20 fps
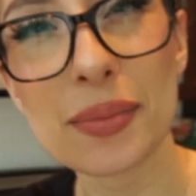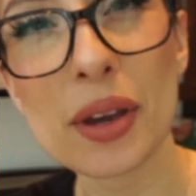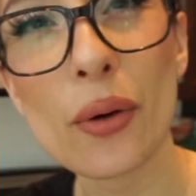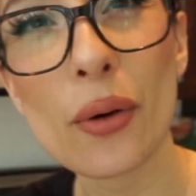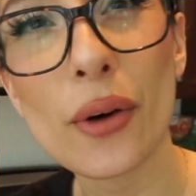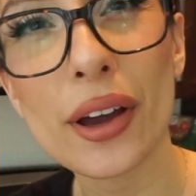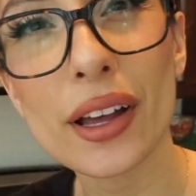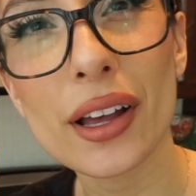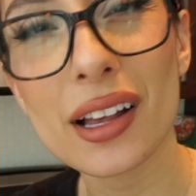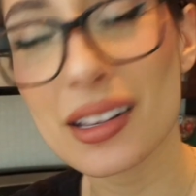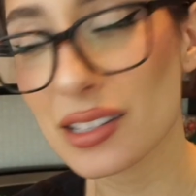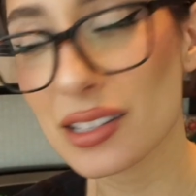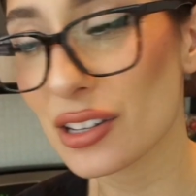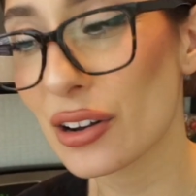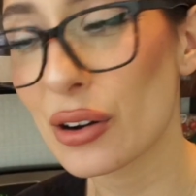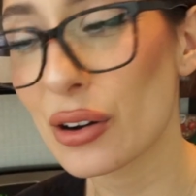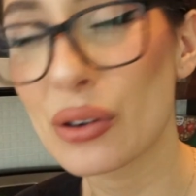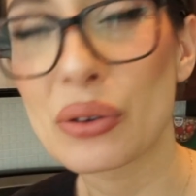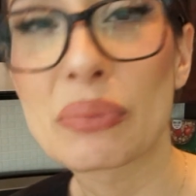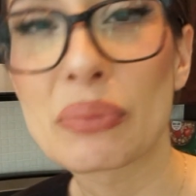oil,
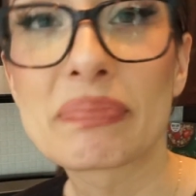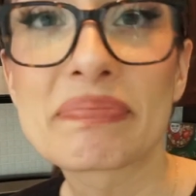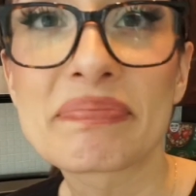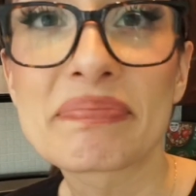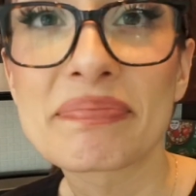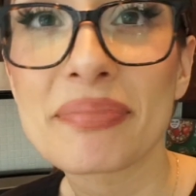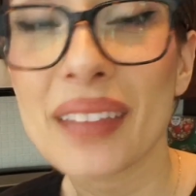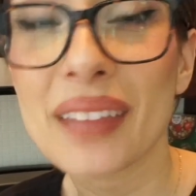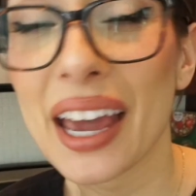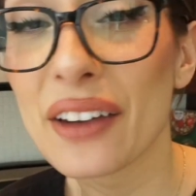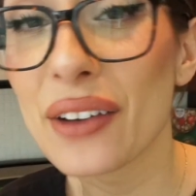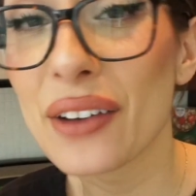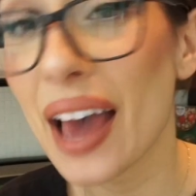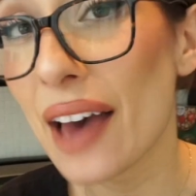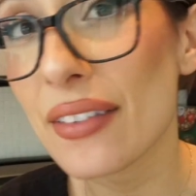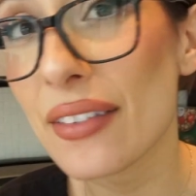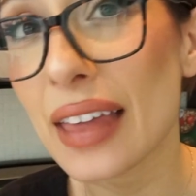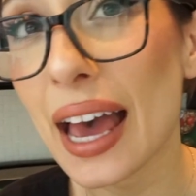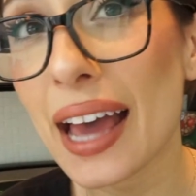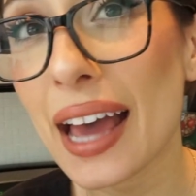so I don't
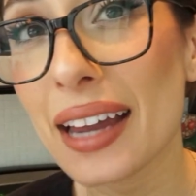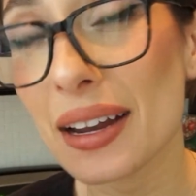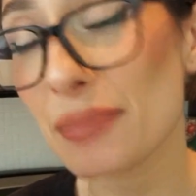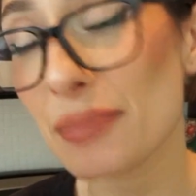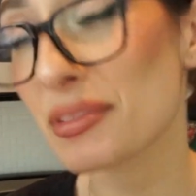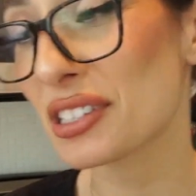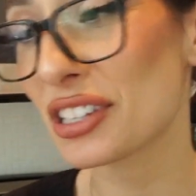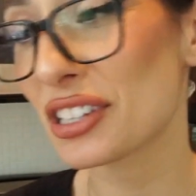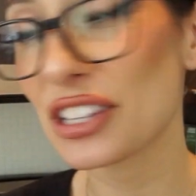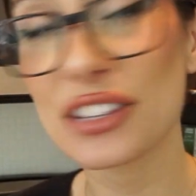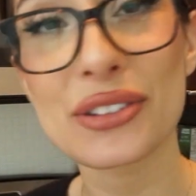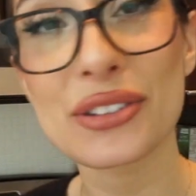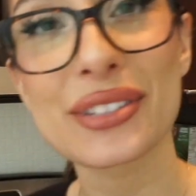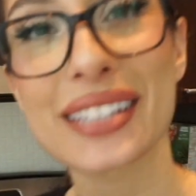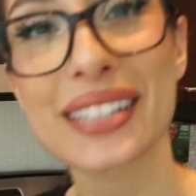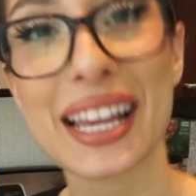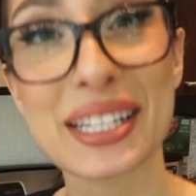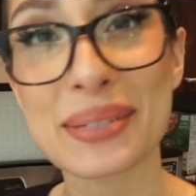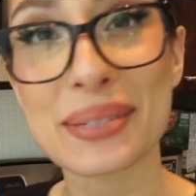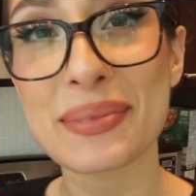have that. I'm just gonna use
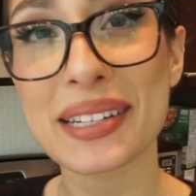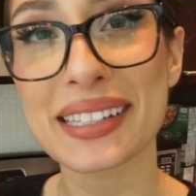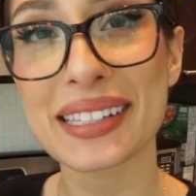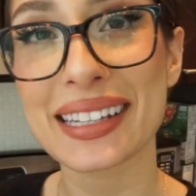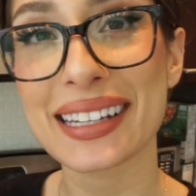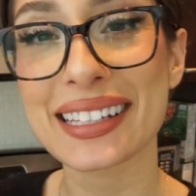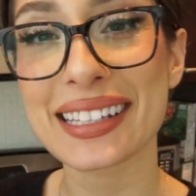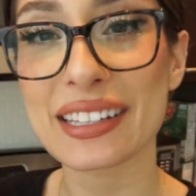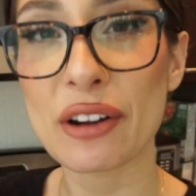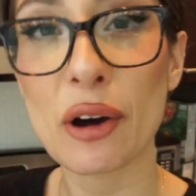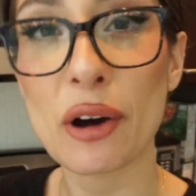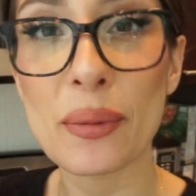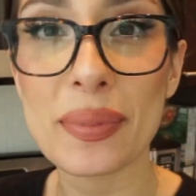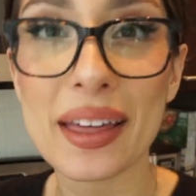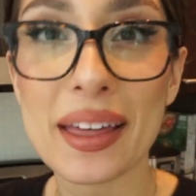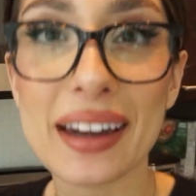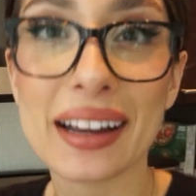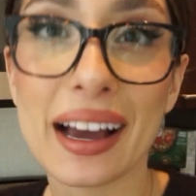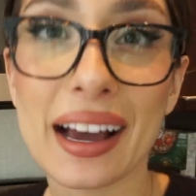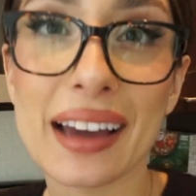sesame seeds and hope
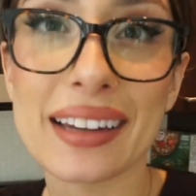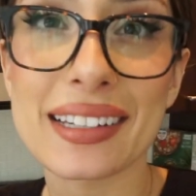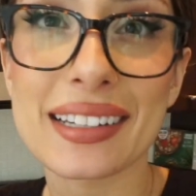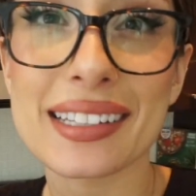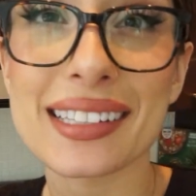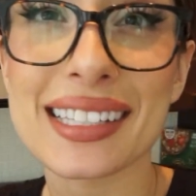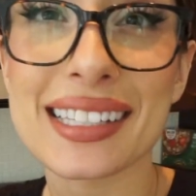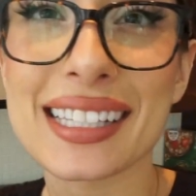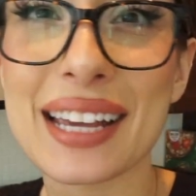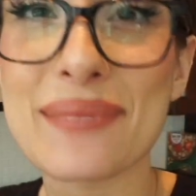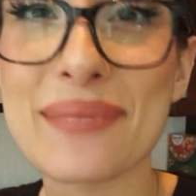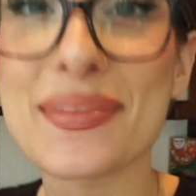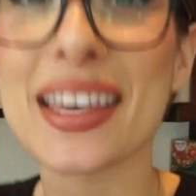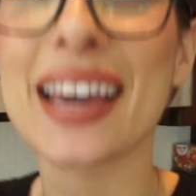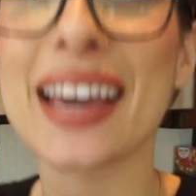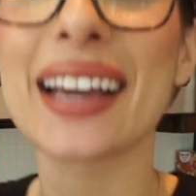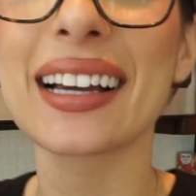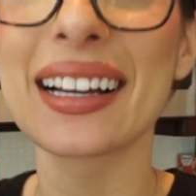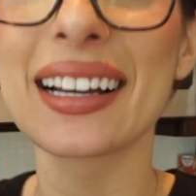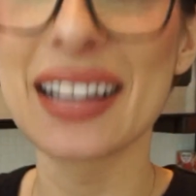that it kind of does the same
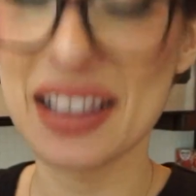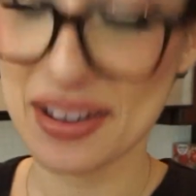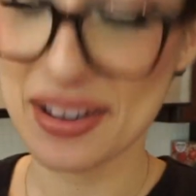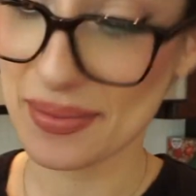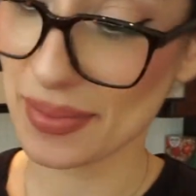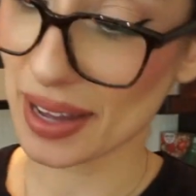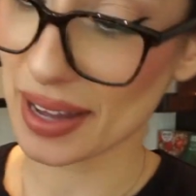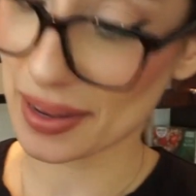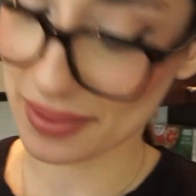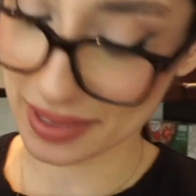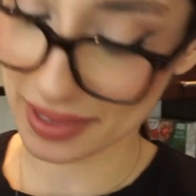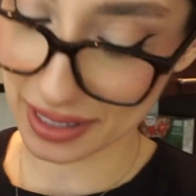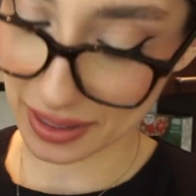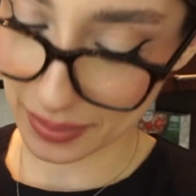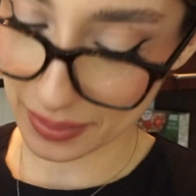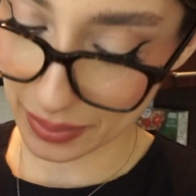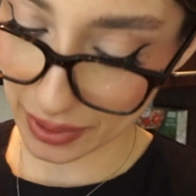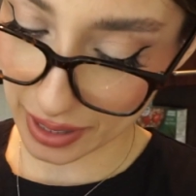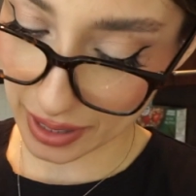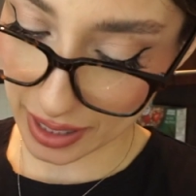thing. But I'm just gonna
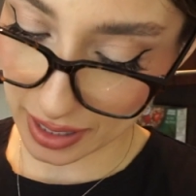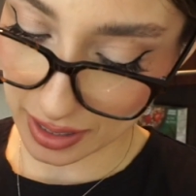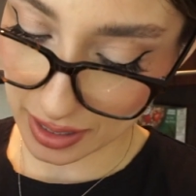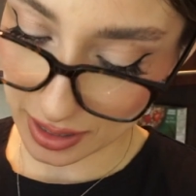put a